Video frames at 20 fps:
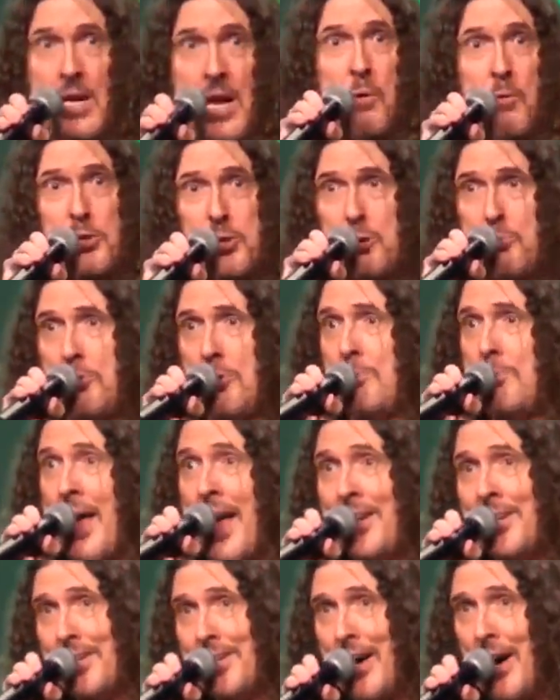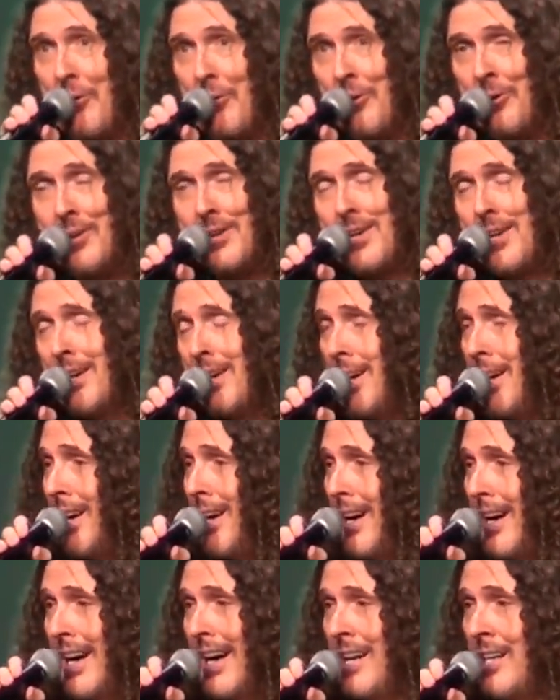like, yeah, we should put a band together.
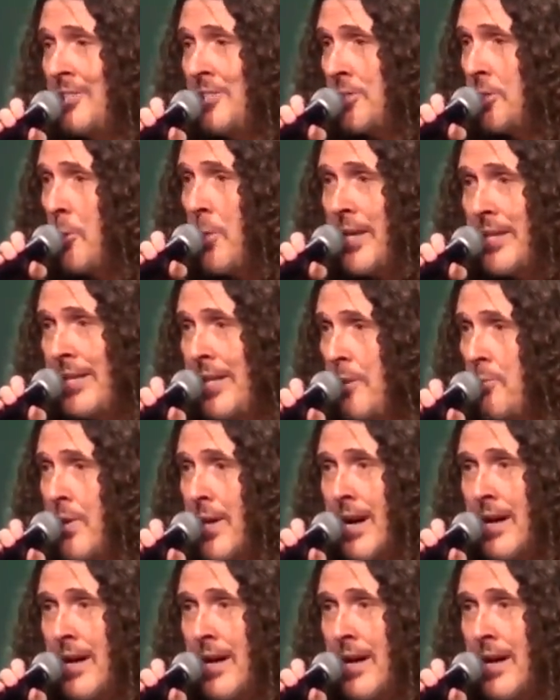Uh, so we did.